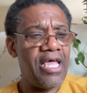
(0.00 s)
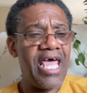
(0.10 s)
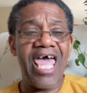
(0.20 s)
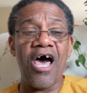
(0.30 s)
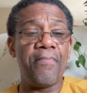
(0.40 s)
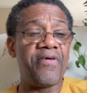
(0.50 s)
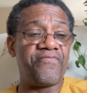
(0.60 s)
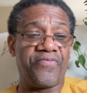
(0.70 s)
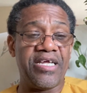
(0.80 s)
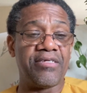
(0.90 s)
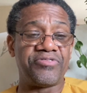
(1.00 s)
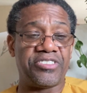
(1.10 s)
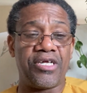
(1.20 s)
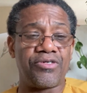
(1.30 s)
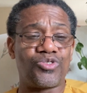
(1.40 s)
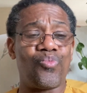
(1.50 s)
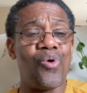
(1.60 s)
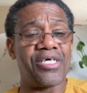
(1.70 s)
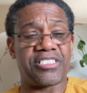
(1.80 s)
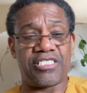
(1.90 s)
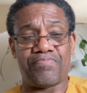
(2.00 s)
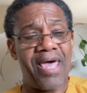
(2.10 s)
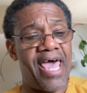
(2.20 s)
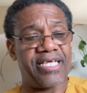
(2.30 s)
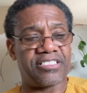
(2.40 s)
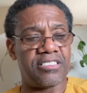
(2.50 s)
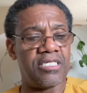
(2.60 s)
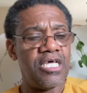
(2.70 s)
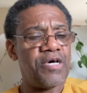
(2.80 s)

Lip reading: Helping freedom seekers was his passion,